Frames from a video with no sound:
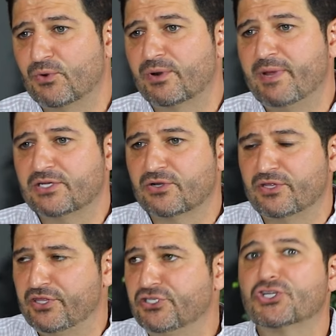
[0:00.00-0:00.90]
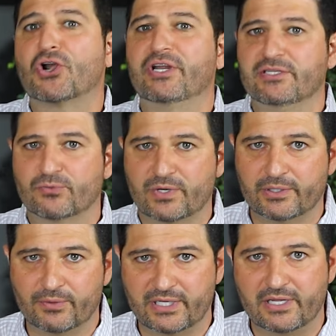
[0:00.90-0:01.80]
we want to make sure that the journey is
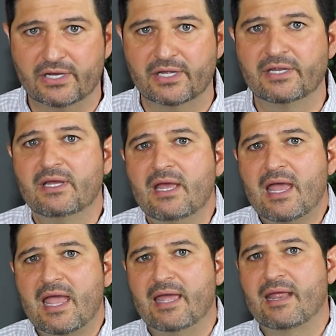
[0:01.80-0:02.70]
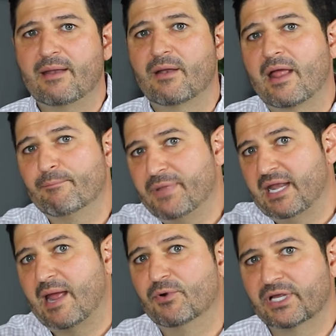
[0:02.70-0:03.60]
really, really good. And
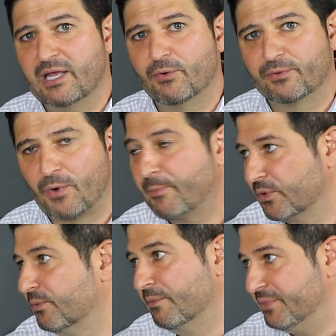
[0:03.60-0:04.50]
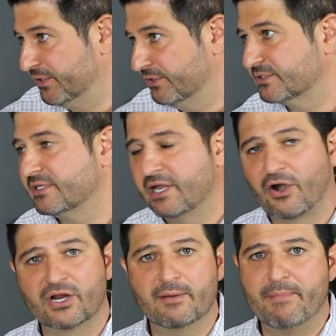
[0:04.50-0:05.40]
being able to get with reputable builders that
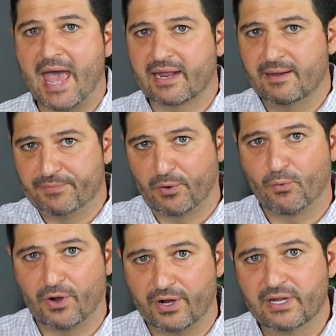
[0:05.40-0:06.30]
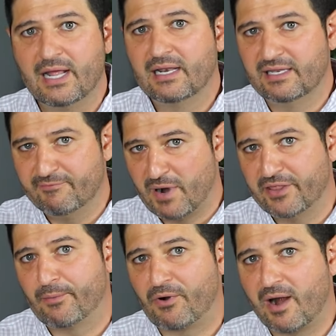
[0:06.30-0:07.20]
are going to back up their word, live
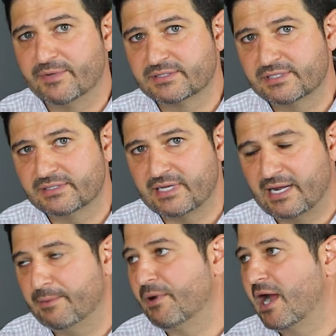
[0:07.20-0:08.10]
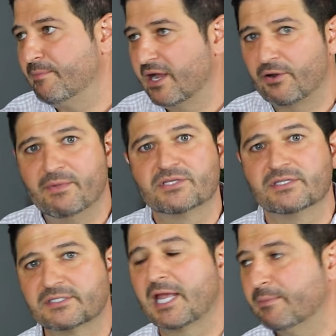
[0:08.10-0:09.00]
by their promises, and abide by their
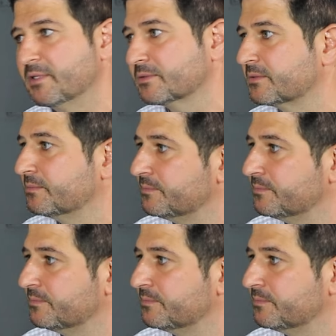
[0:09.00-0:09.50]
mission statements.